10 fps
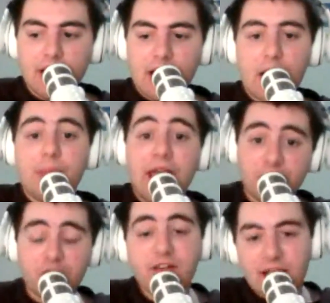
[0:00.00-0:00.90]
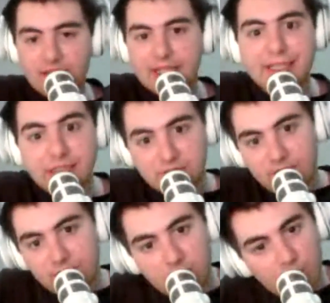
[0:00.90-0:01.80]
and the fact that it is
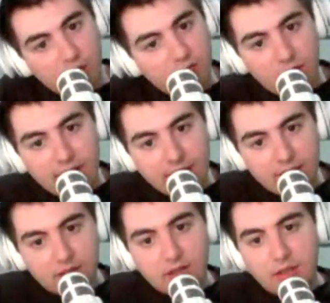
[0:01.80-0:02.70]
FIFA qualifying